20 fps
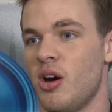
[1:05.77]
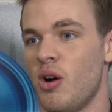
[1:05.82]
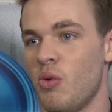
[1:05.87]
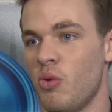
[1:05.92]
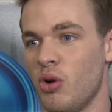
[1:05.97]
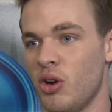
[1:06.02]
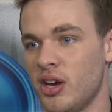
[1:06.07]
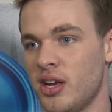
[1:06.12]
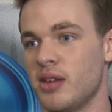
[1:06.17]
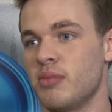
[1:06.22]
all
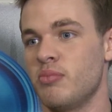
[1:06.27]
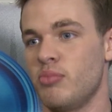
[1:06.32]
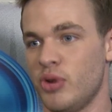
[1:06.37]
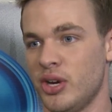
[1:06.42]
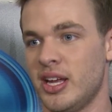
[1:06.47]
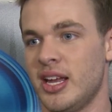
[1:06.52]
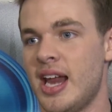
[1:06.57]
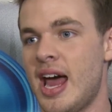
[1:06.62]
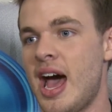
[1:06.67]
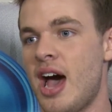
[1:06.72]
work and
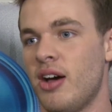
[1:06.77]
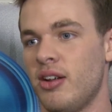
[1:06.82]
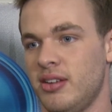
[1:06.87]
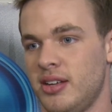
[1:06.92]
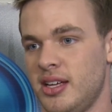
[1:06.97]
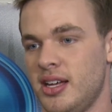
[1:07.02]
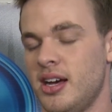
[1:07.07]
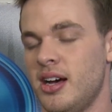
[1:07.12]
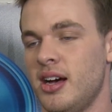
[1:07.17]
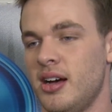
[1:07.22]
bring it out.
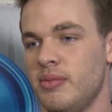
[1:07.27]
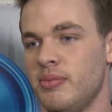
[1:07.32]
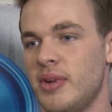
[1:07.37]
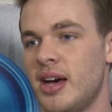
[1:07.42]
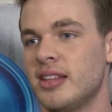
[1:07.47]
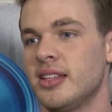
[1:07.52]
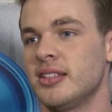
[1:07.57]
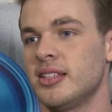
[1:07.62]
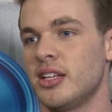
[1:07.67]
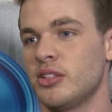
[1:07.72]
Um,
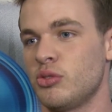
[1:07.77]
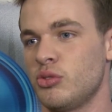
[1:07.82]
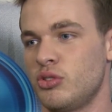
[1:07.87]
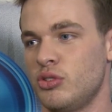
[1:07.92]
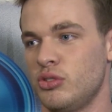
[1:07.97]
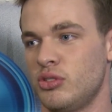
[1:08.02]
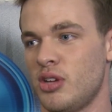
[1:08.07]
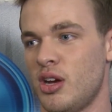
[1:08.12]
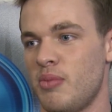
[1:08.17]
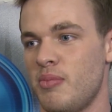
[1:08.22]
I think that's what
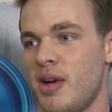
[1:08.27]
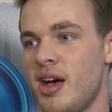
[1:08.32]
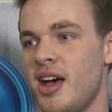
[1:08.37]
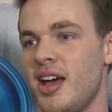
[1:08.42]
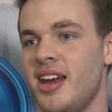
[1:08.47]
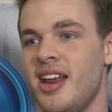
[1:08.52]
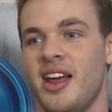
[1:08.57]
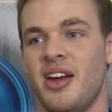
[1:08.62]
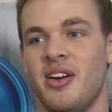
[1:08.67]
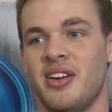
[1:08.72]
she was talking about.
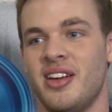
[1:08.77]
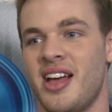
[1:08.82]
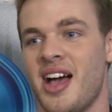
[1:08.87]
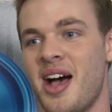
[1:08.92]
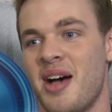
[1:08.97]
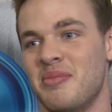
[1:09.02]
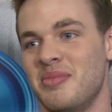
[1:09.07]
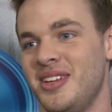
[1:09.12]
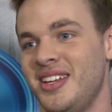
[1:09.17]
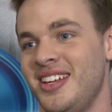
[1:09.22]
And Harry
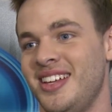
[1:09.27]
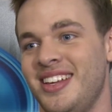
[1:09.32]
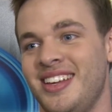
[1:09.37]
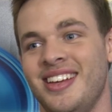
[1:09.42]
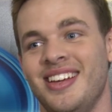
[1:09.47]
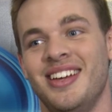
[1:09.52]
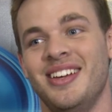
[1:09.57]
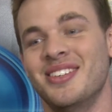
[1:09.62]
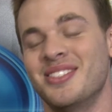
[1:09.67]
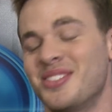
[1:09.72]
got me.
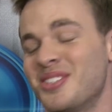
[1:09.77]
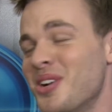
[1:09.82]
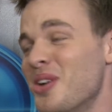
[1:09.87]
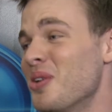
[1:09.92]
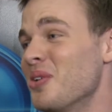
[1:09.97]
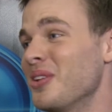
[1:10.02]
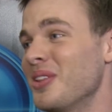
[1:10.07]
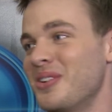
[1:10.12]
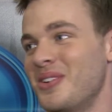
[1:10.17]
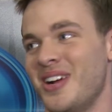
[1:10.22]
He, he's
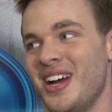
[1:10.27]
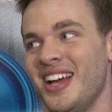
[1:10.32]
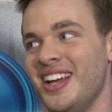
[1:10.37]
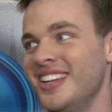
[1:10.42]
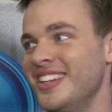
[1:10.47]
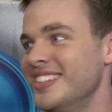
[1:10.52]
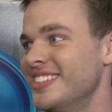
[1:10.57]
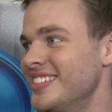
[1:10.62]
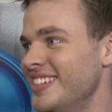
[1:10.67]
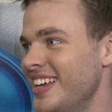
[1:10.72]
totally right.
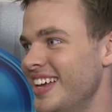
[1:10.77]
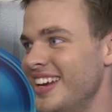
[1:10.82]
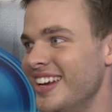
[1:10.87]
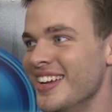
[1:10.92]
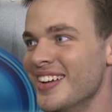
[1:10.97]
He said,